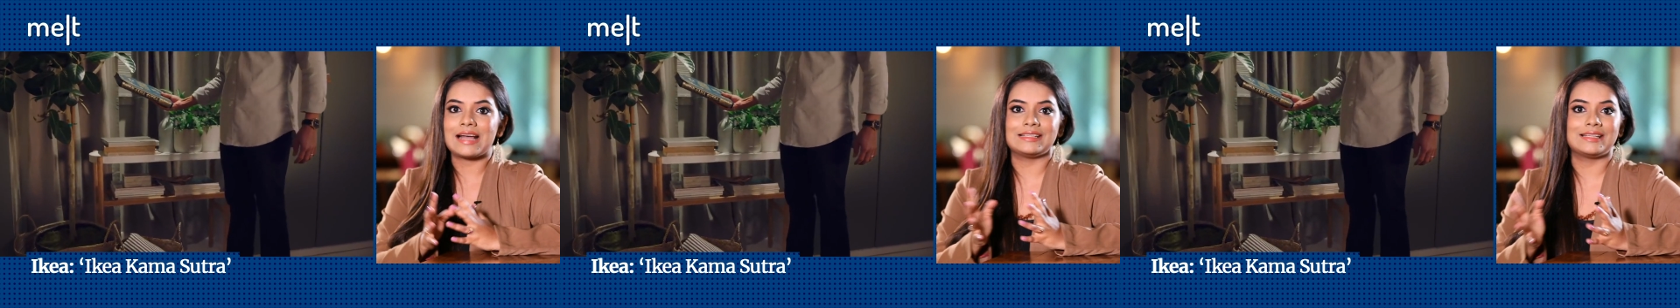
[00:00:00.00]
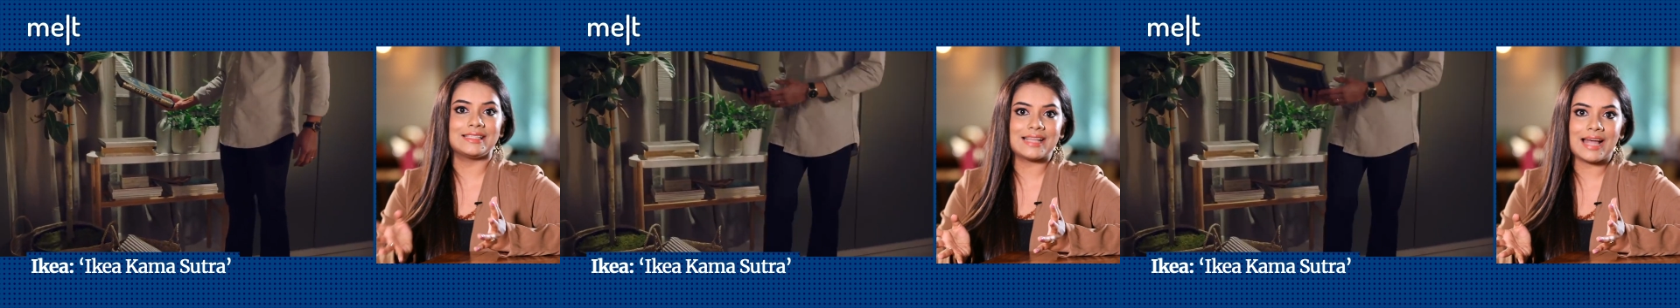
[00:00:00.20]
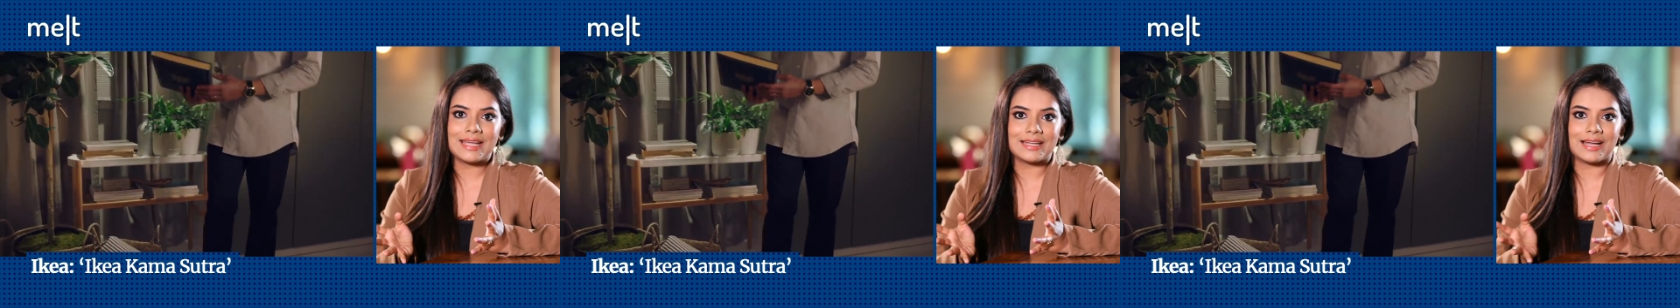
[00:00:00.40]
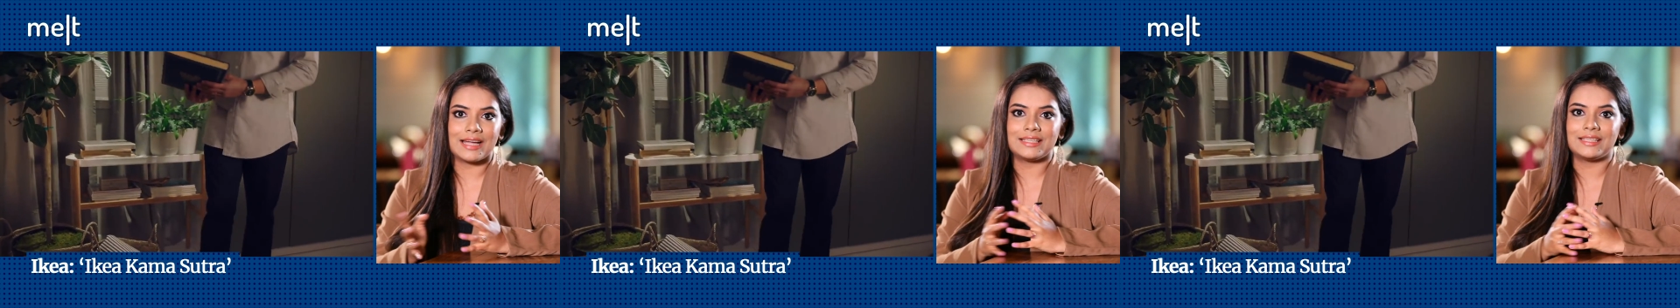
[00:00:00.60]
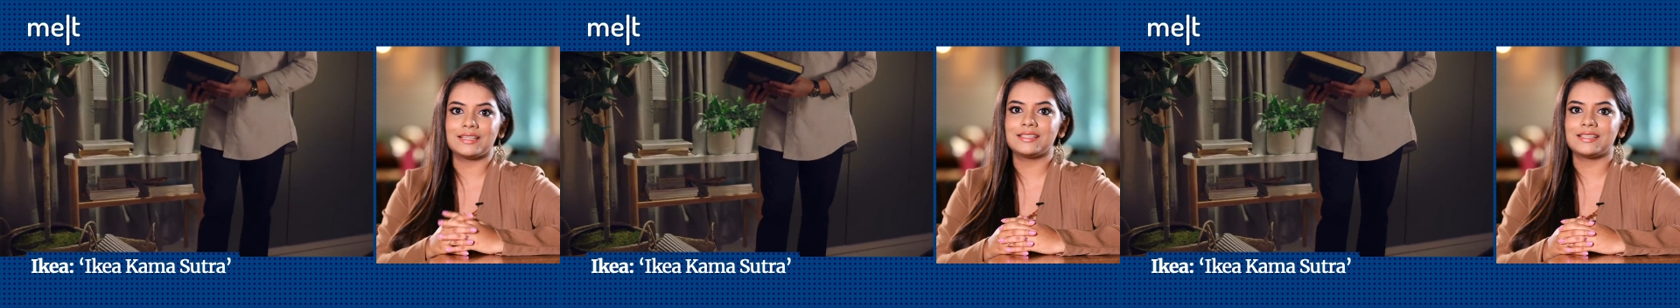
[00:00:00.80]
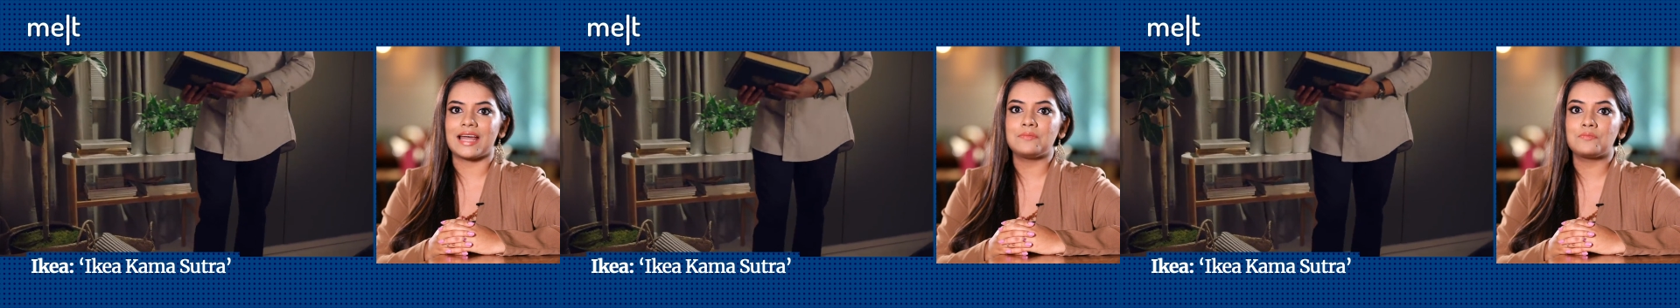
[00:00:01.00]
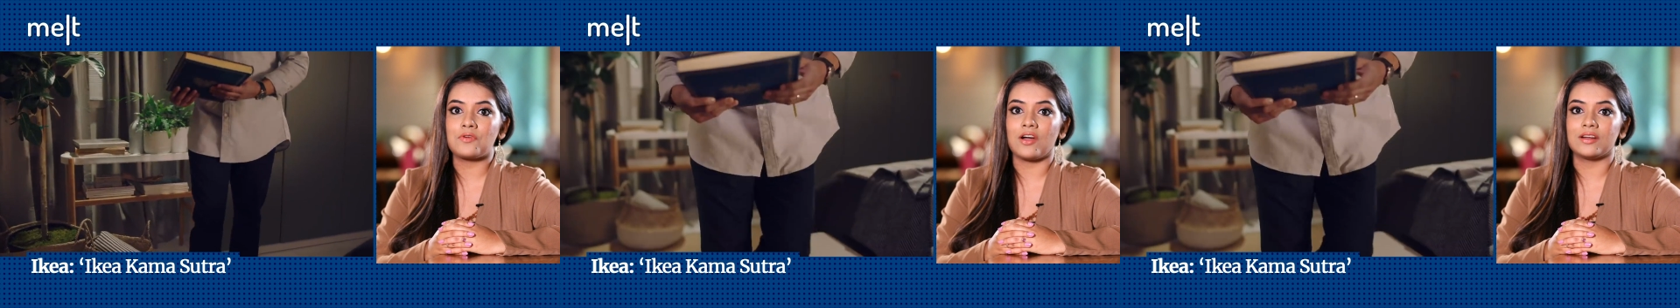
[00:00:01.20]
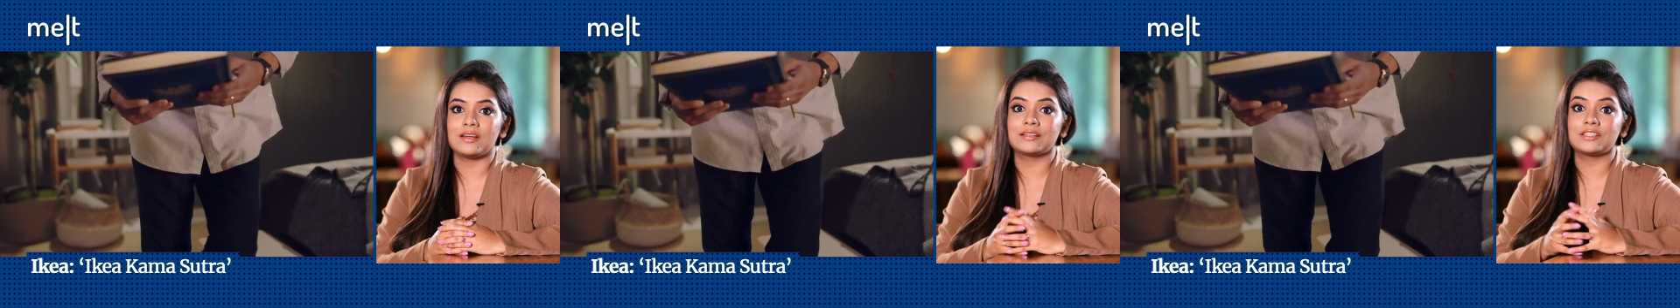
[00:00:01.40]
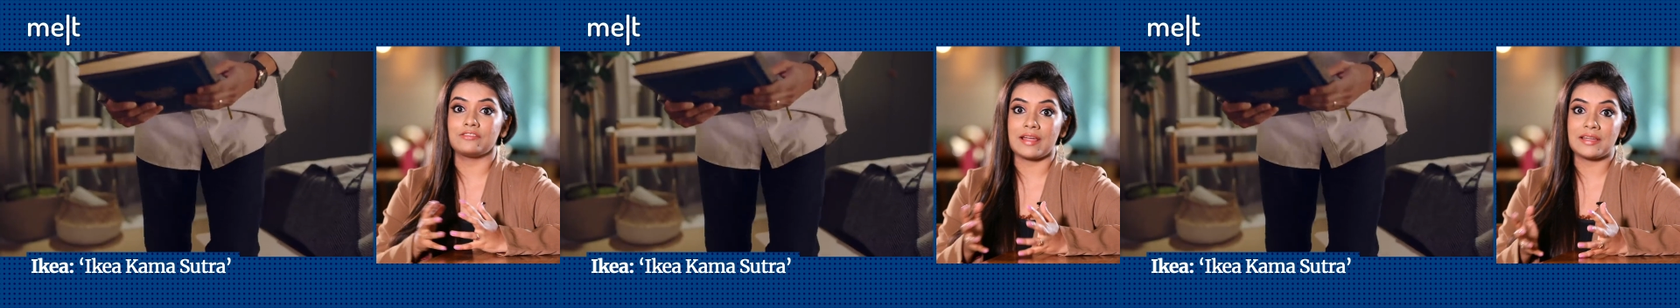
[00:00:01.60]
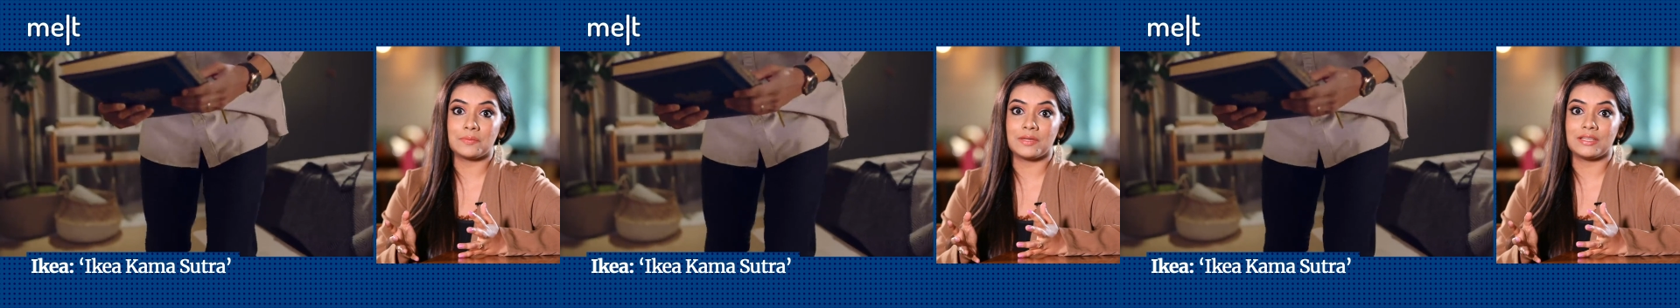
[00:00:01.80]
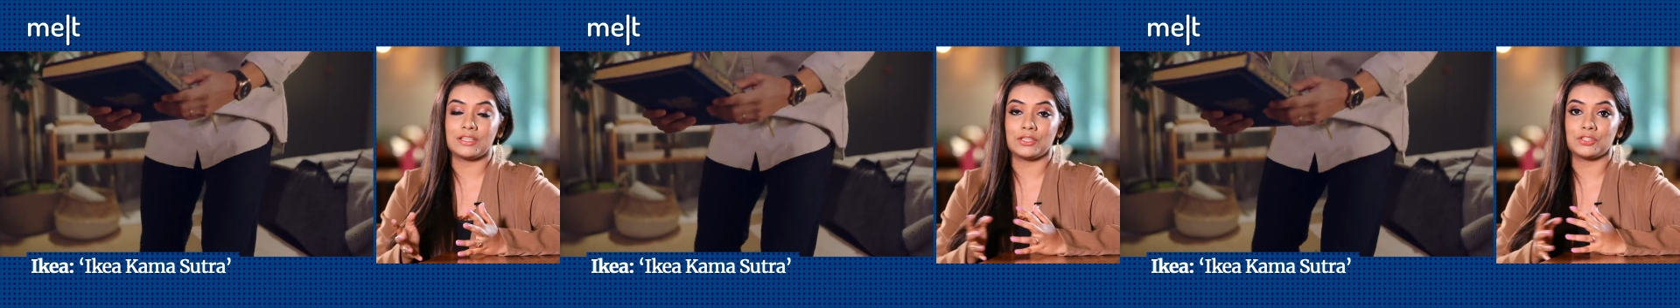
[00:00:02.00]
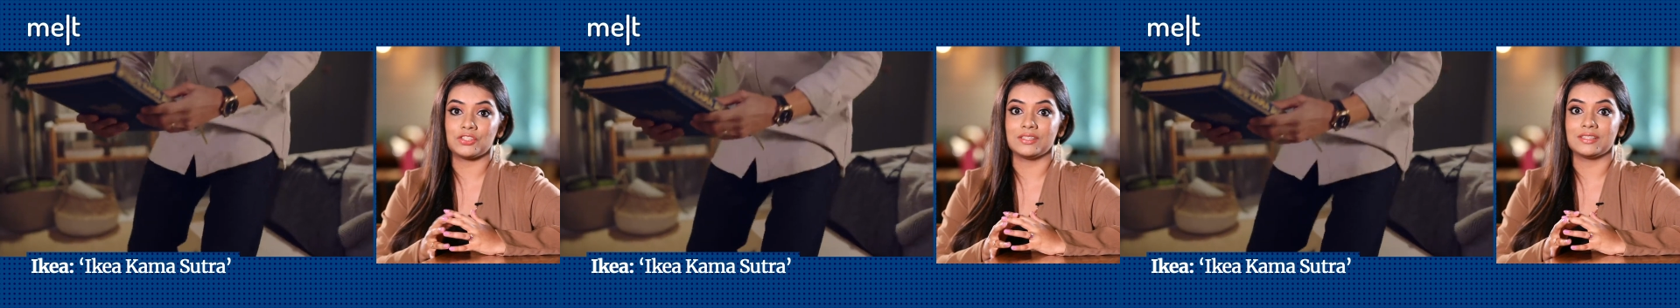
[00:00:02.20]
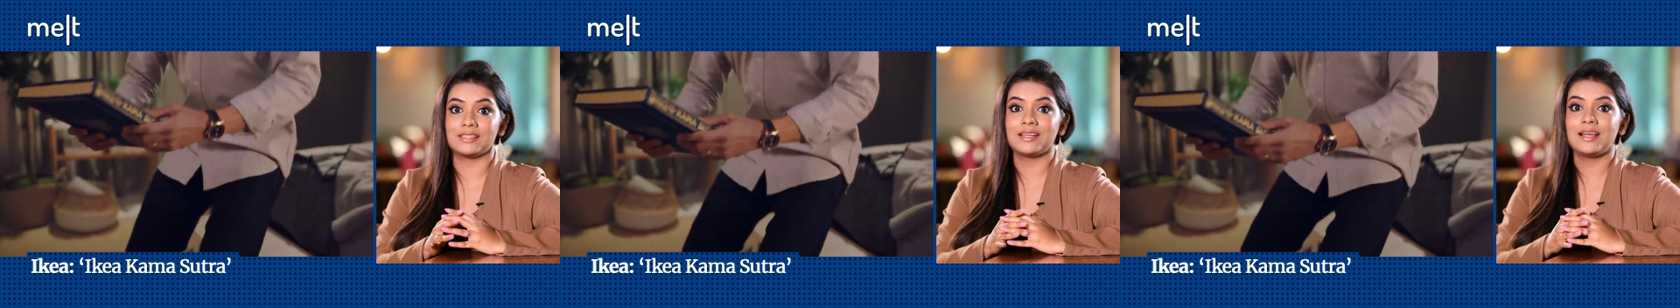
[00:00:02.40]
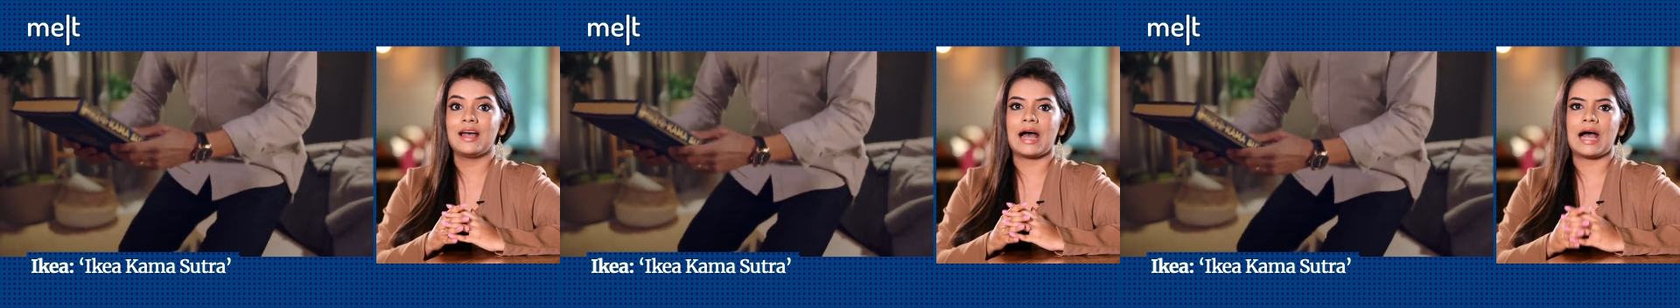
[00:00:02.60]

design ideas and product recommendations.